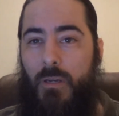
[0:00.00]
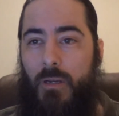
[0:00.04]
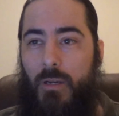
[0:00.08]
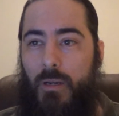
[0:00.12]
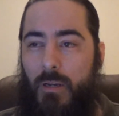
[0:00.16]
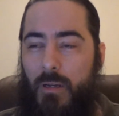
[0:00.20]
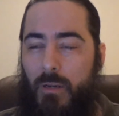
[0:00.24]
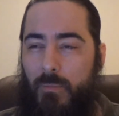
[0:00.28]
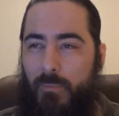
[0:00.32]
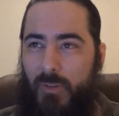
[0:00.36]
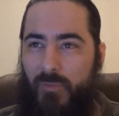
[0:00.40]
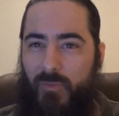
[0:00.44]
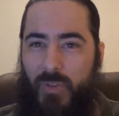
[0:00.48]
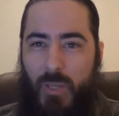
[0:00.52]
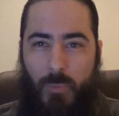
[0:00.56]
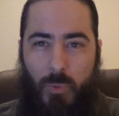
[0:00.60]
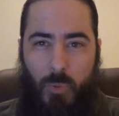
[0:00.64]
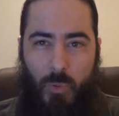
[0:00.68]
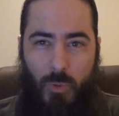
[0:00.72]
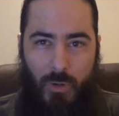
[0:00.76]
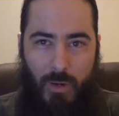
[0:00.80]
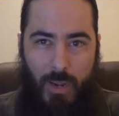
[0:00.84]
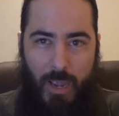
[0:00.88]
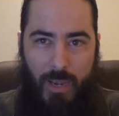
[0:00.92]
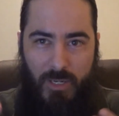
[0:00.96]
If
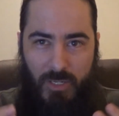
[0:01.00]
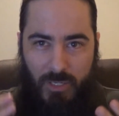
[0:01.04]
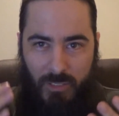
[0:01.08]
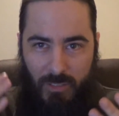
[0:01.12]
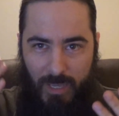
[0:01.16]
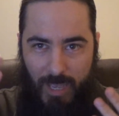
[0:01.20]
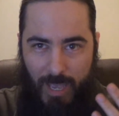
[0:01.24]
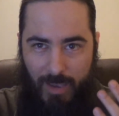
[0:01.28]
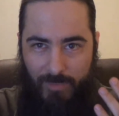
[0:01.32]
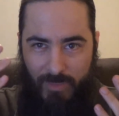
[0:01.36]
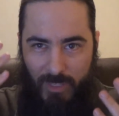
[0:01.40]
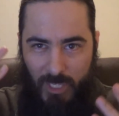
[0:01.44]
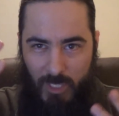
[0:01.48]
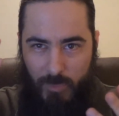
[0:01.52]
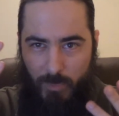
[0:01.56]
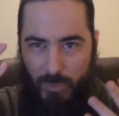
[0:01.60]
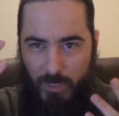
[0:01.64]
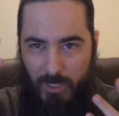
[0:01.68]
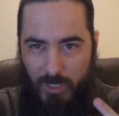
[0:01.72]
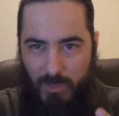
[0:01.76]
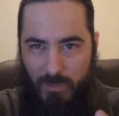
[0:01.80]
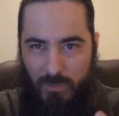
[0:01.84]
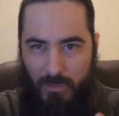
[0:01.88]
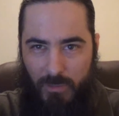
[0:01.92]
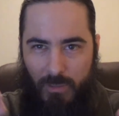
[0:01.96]
people were actually having this
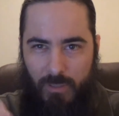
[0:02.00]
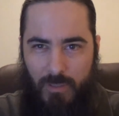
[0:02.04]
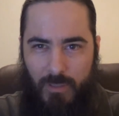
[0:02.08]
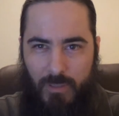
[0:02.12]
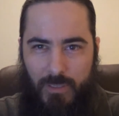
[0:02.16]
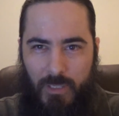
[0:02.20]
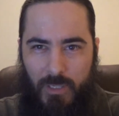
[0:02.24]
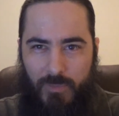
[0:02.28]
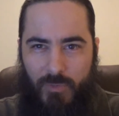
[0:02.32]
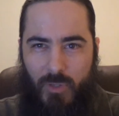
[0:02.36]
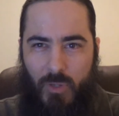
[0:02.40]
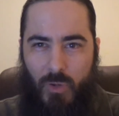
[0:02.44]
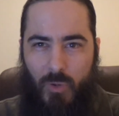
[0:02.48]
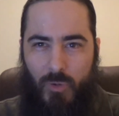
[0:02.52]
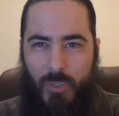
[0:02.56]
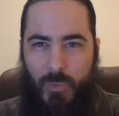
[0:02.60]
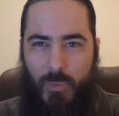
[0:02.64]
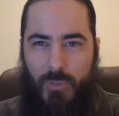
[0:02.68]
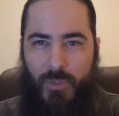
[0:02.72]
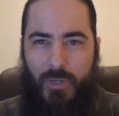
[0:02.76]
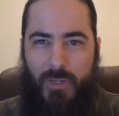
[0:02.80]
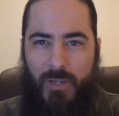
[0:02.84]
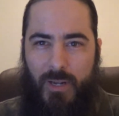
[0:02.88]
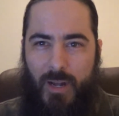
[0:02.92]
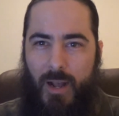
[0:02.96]
much difficulty
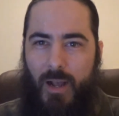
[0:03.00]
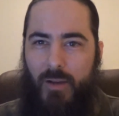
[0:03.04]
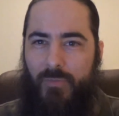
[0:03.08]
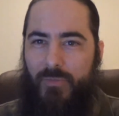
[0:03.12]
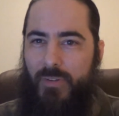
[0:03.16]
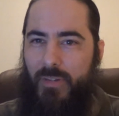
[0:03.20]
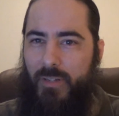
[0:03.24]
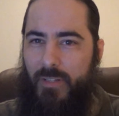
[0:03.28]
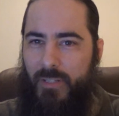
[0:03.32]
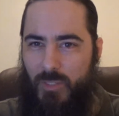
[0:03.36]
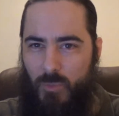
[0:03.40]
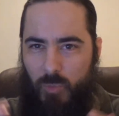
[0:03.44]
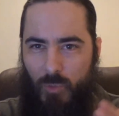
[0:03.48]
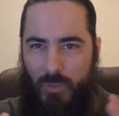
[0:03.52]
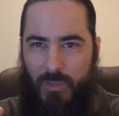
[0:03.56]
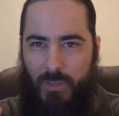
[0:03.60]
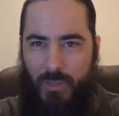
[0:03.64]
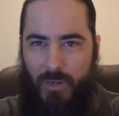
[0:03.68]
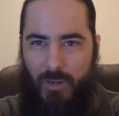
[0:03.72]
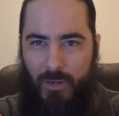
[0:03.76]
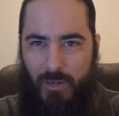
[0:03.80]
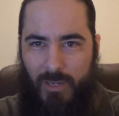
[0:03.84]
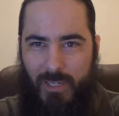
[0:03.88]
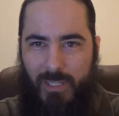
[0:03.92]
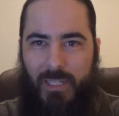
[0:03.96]
with their confidence, with
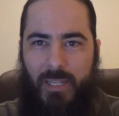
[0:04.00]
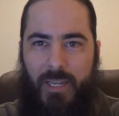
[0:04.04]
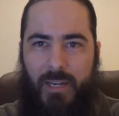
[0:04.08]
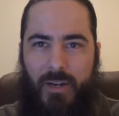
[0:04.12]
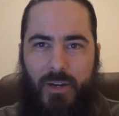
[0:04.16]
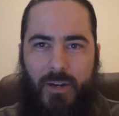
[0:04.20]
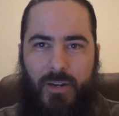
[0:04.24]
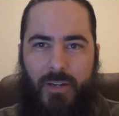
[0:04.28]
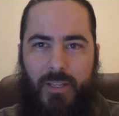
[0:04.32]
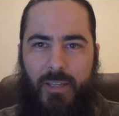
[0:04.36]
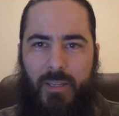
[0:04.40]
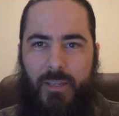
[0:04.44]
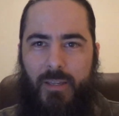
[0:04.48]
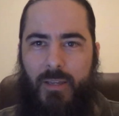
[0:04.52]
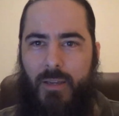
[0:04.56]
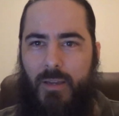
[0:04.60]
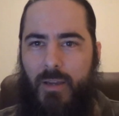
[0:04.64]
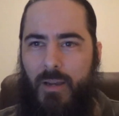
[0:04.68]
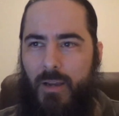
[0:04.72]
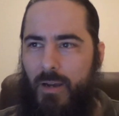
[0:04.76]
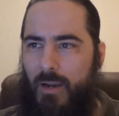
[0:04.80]
their clarity,